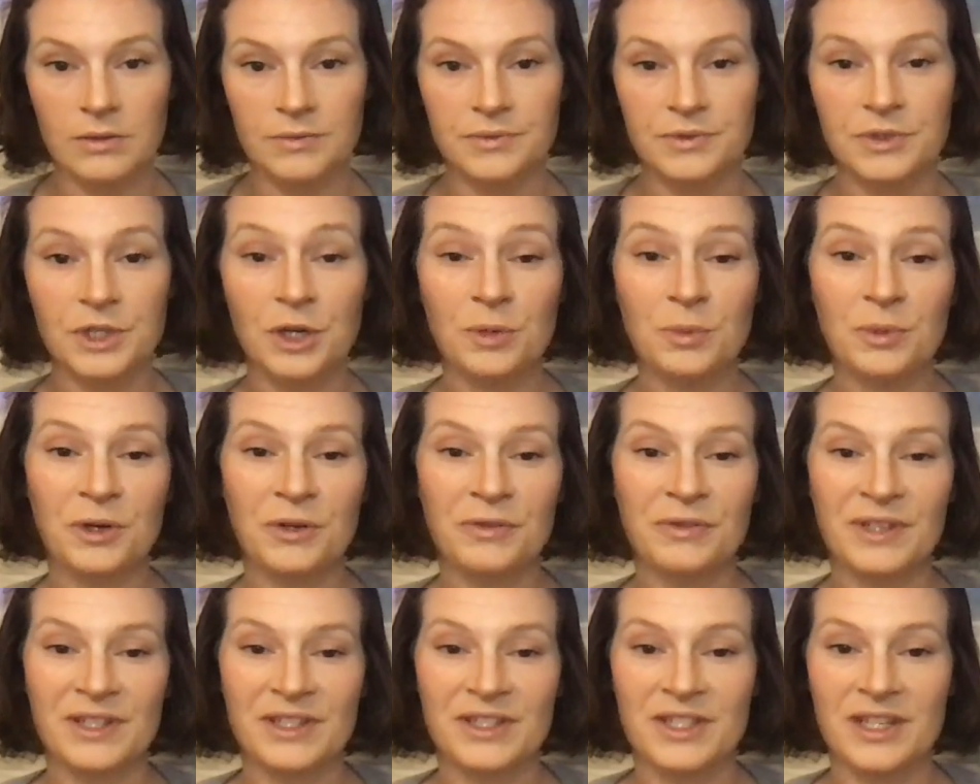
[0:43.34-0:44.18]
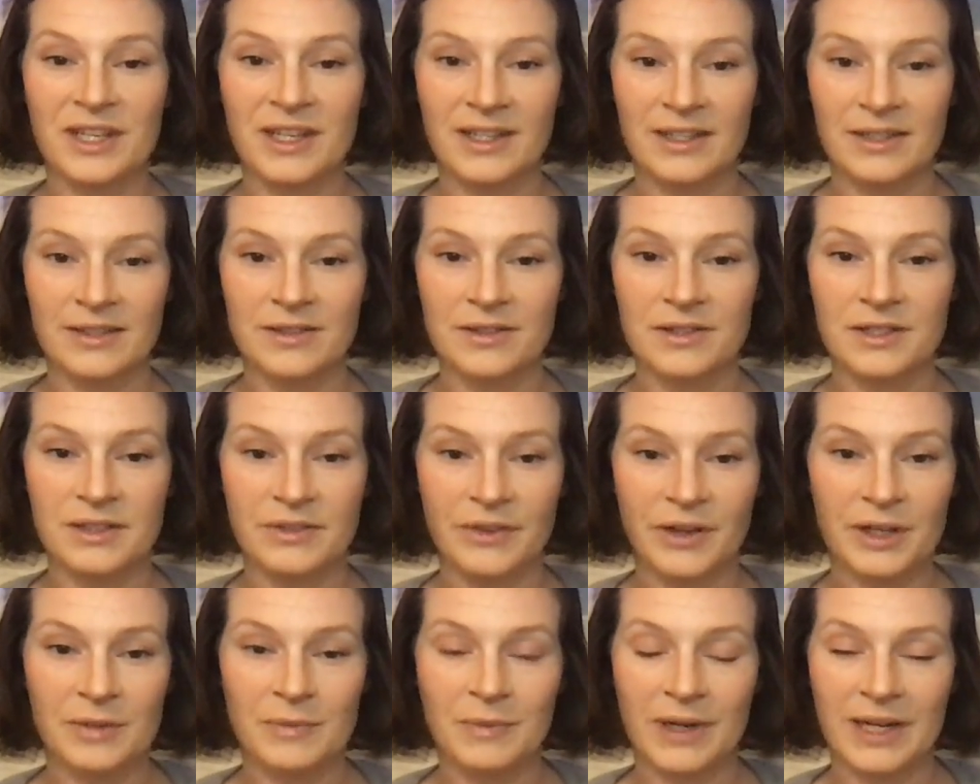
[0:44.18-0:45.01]
Dobro Veche,
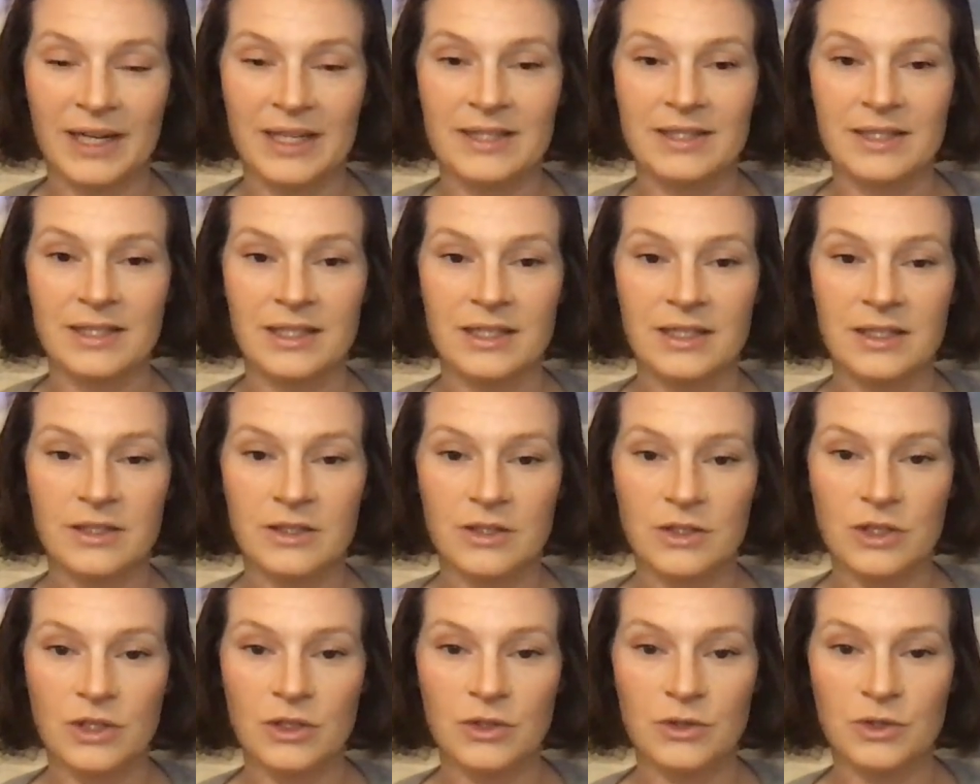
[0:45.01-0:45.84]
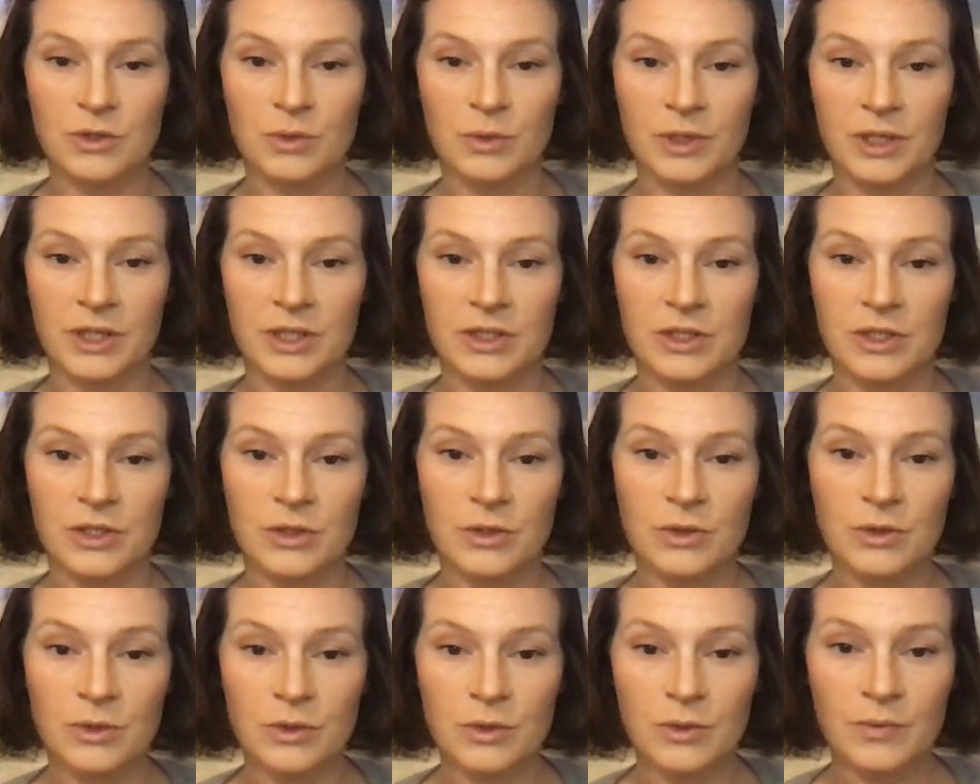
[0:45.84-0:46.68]
Divine Pisces,
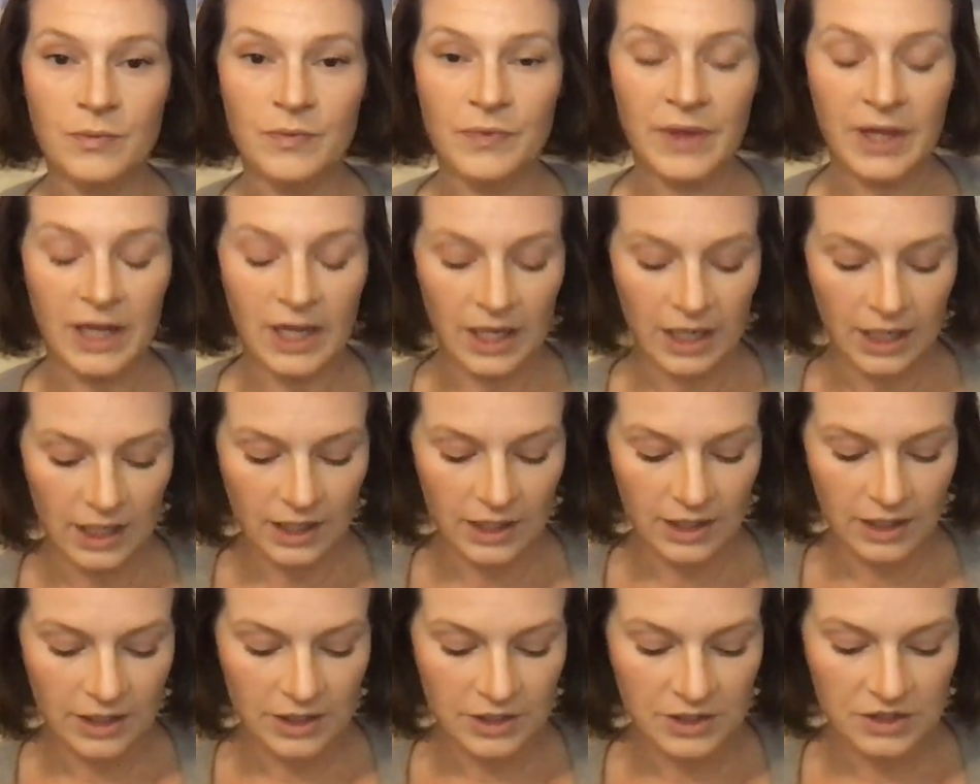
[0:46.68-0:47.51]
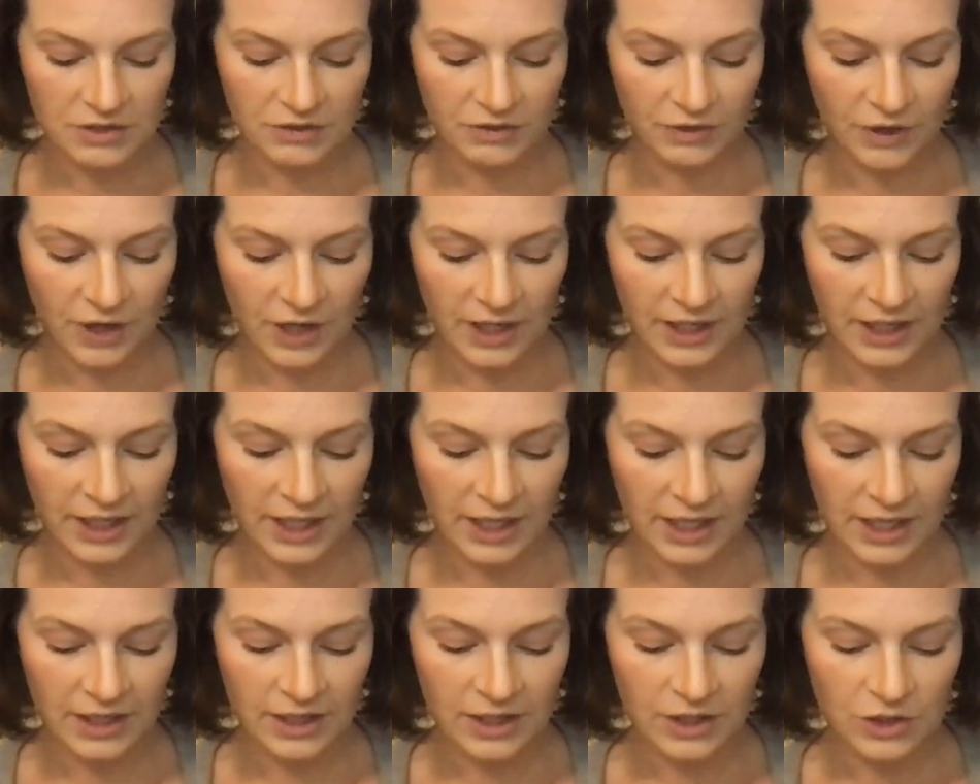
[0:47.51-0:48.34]
222. It is
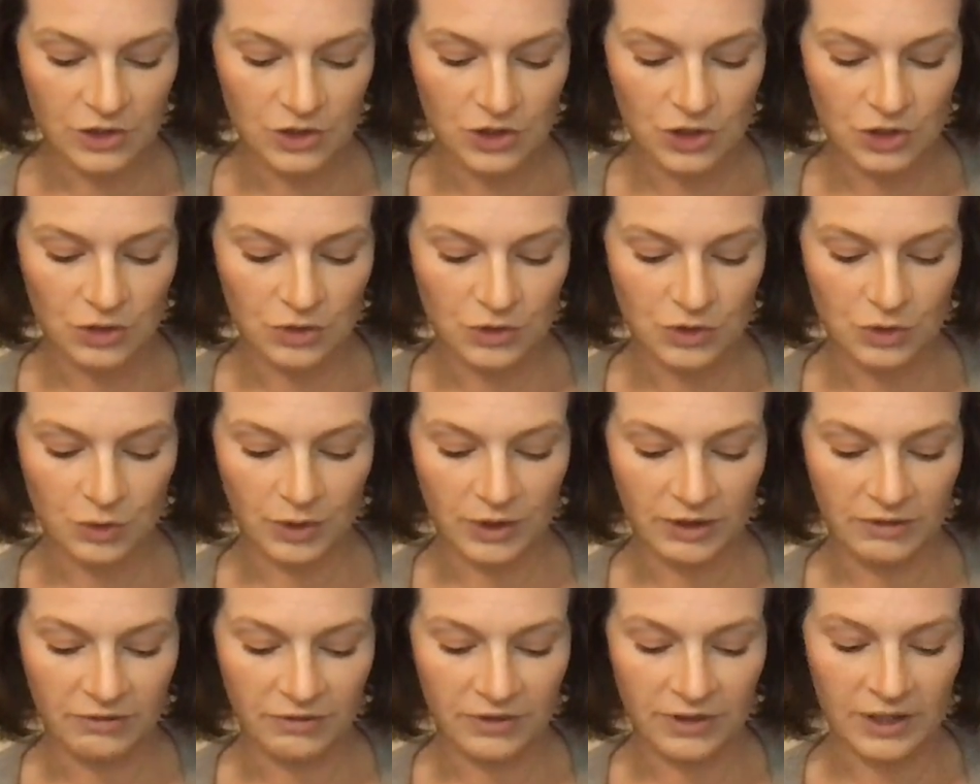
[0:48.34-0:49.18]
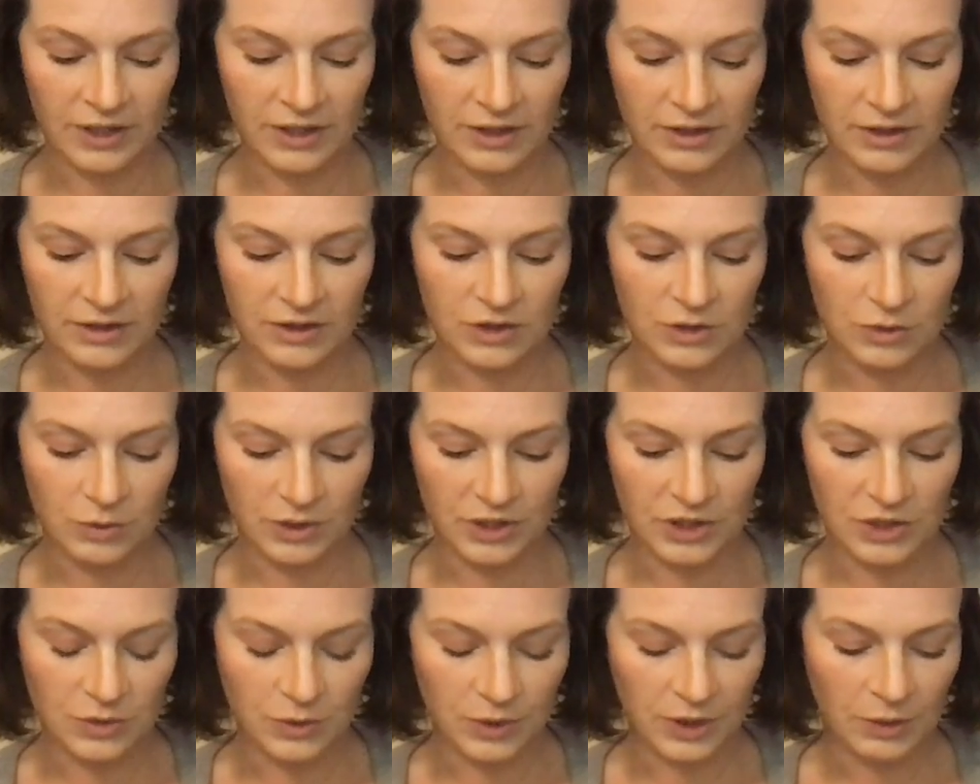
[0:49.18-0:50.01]
Friday, June 25th,
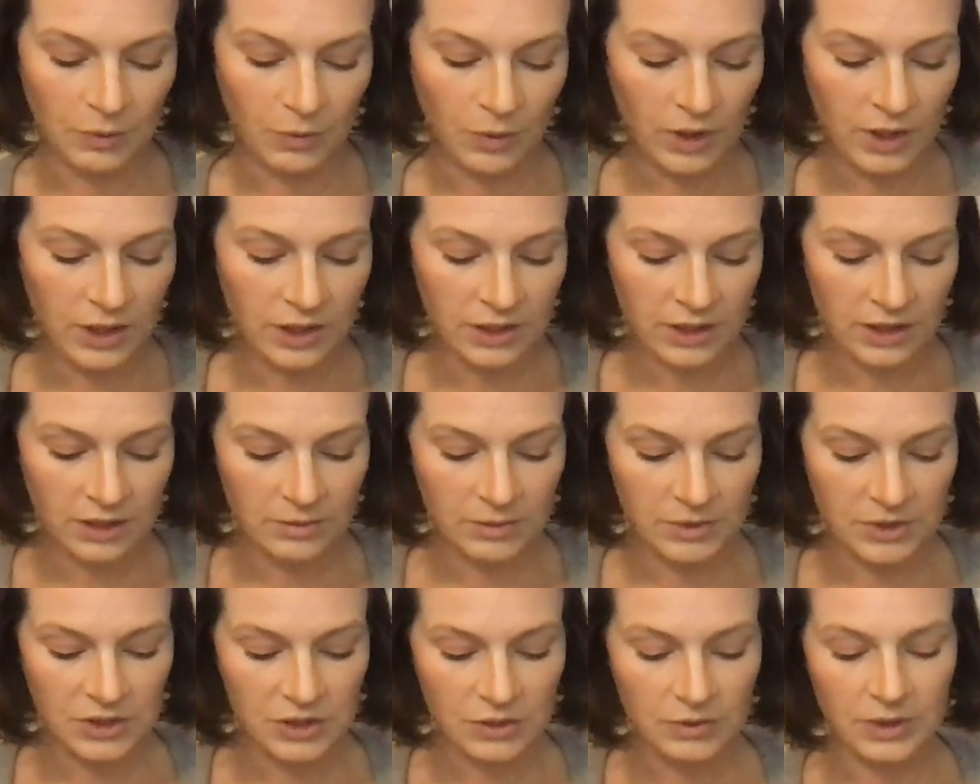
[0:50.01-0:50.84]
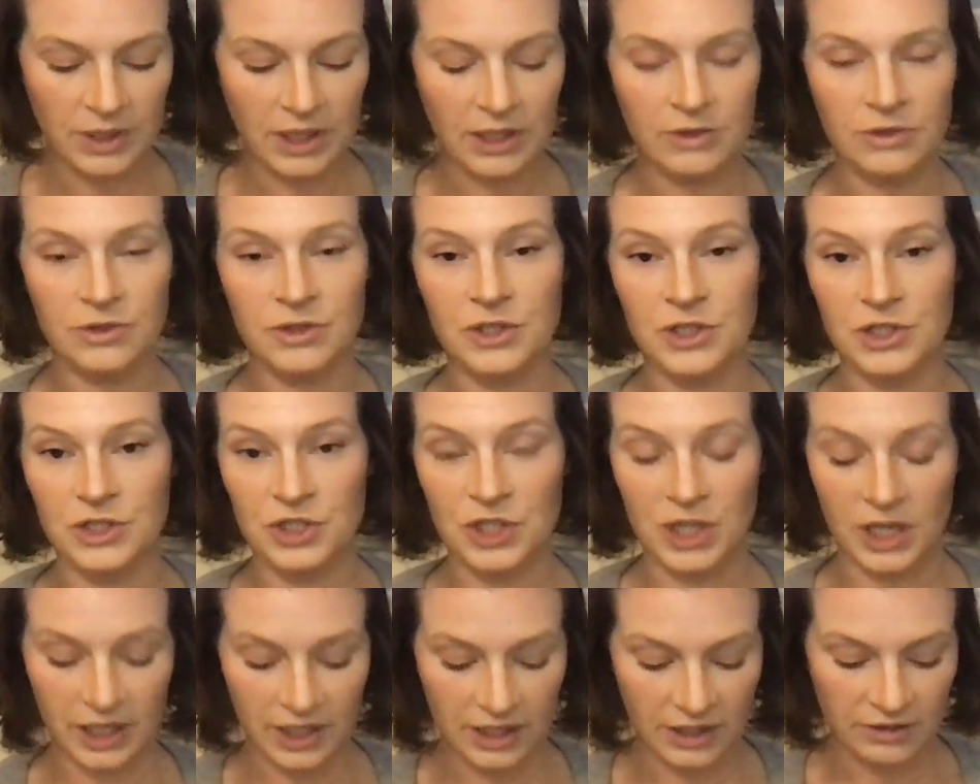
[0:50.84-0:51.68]
2021. I'm going to do an energy
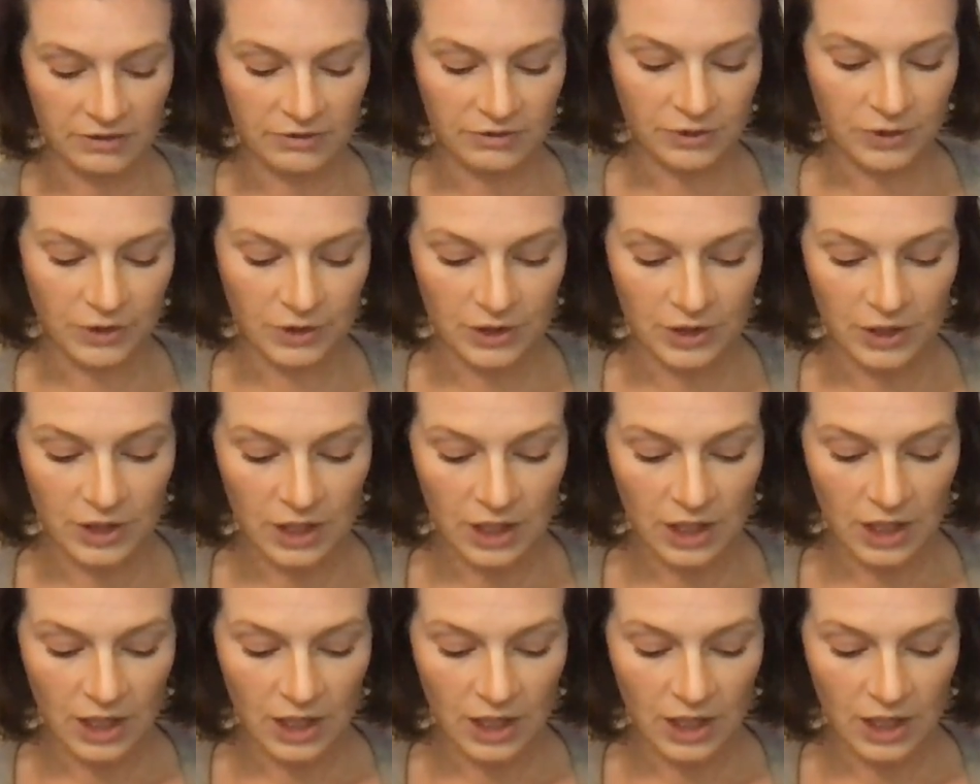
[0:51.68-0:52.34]
check in for